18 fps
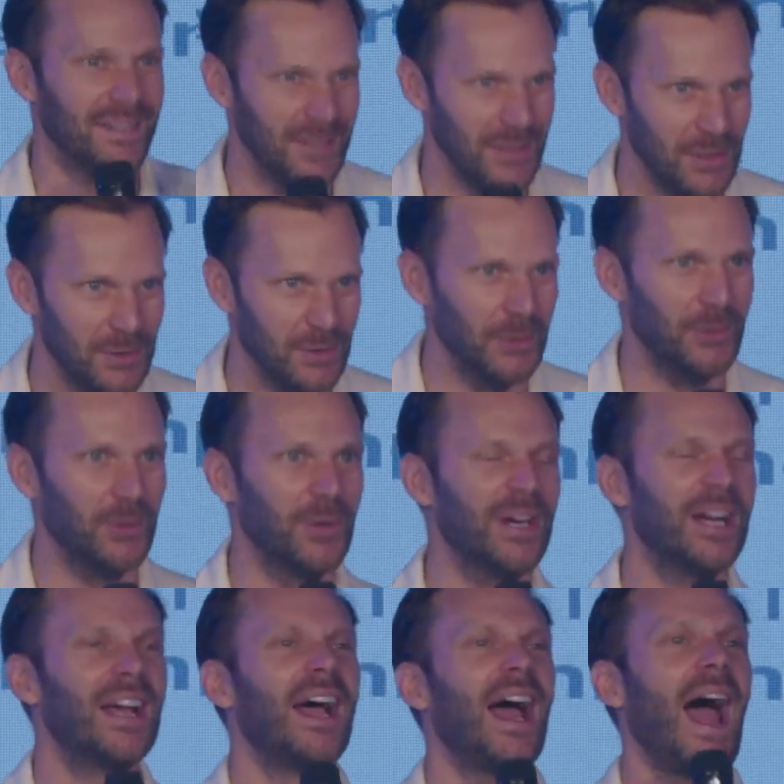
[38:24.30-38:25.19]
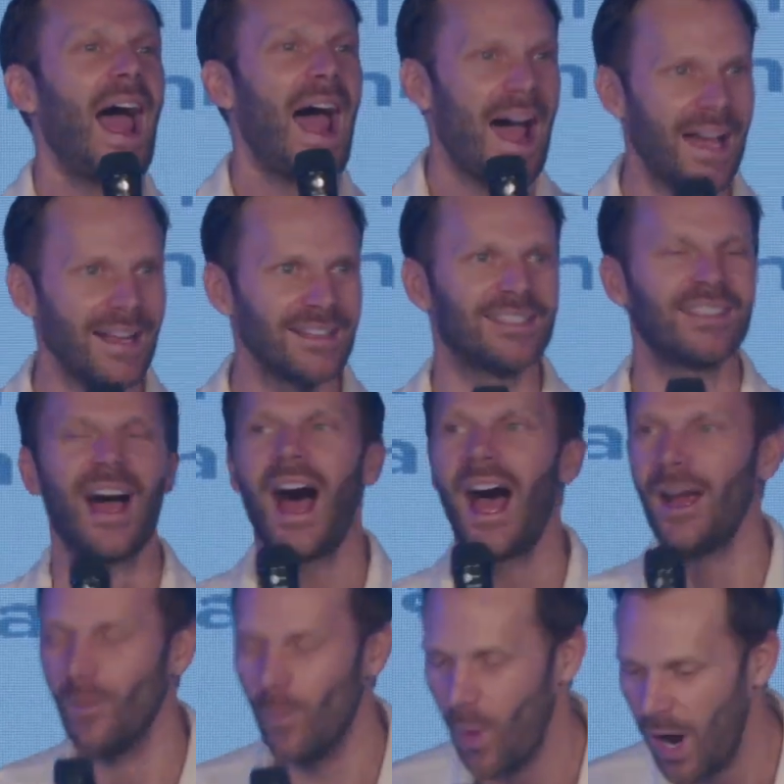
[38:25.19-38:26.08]
you as
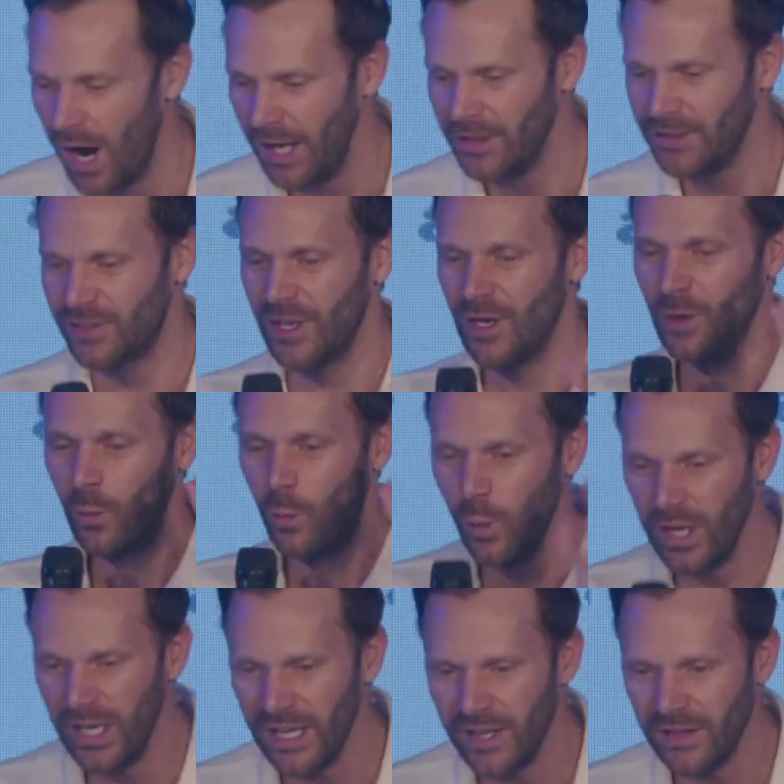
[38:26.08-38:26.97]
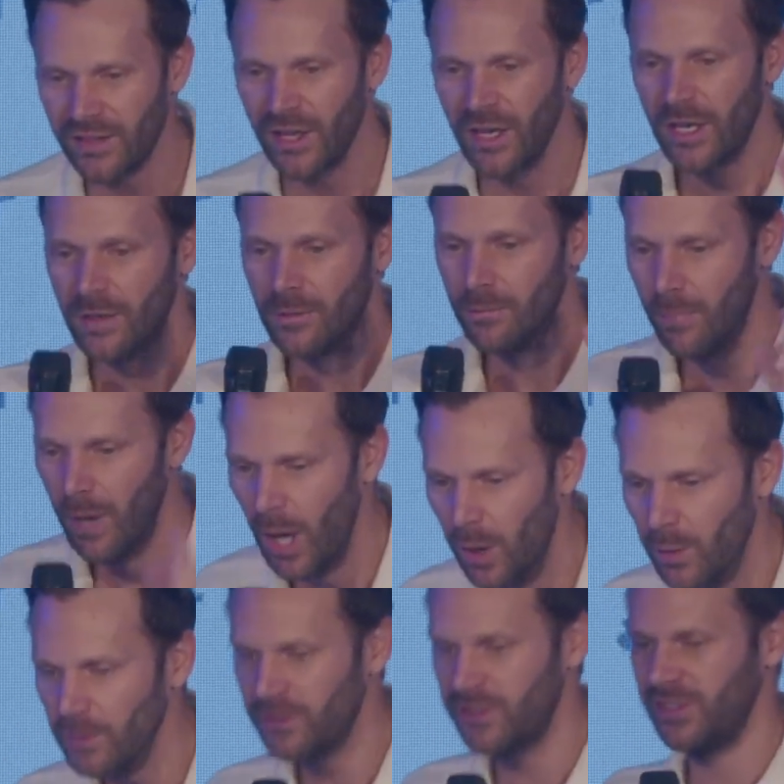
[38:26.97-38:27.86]
I was with
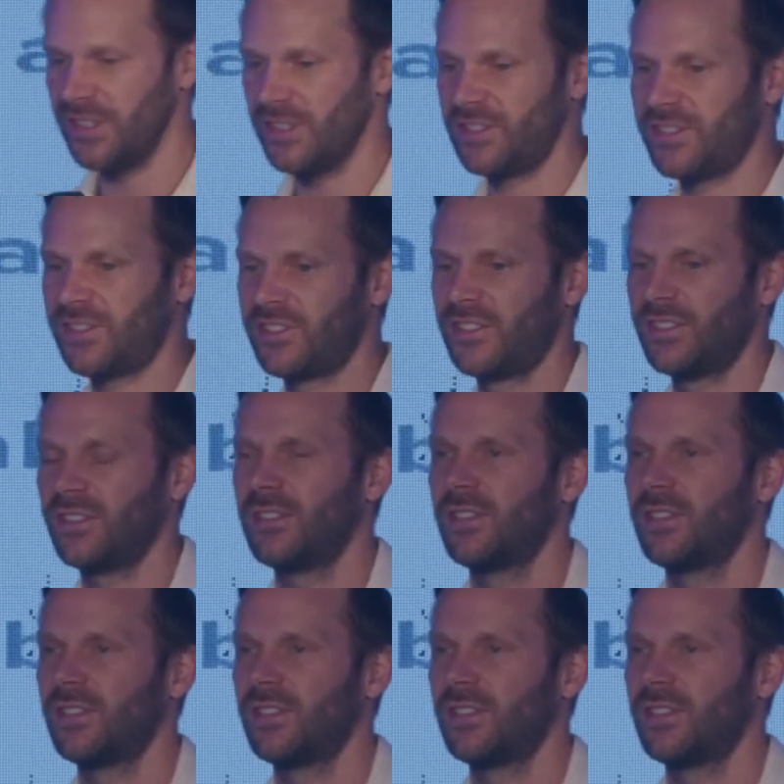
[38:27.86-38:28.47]
Moses.